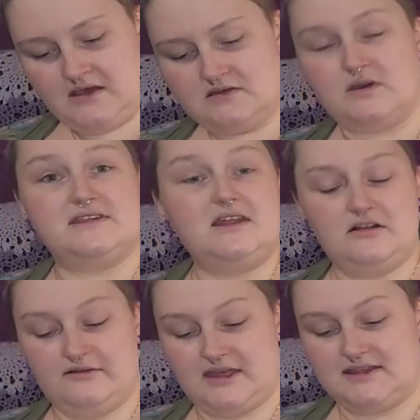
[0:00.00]
So I said
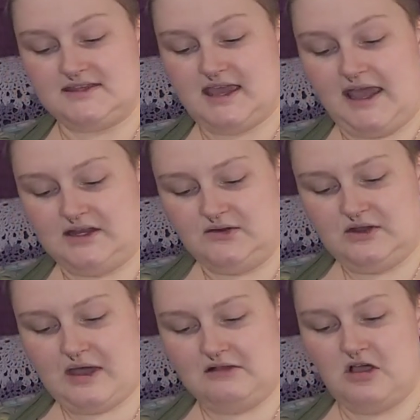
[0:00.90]
all of that to say I don't
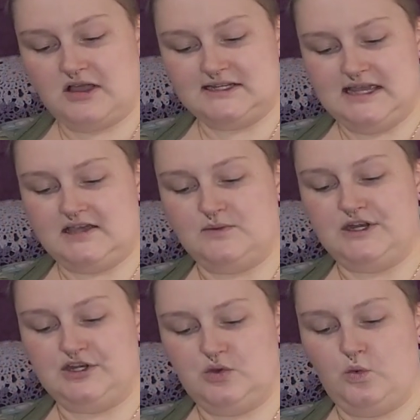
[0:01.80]
know how long it takes me
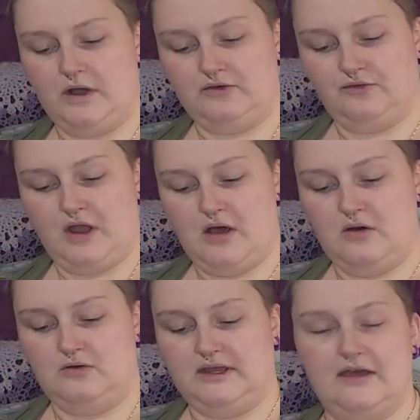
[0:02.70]
to do one
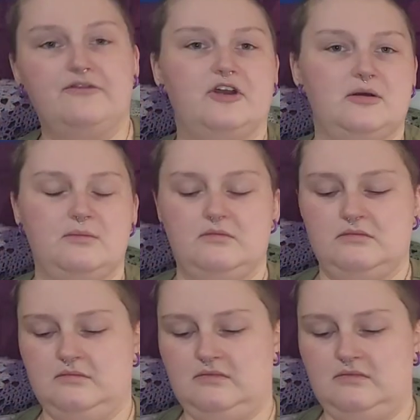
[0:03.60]
row to get from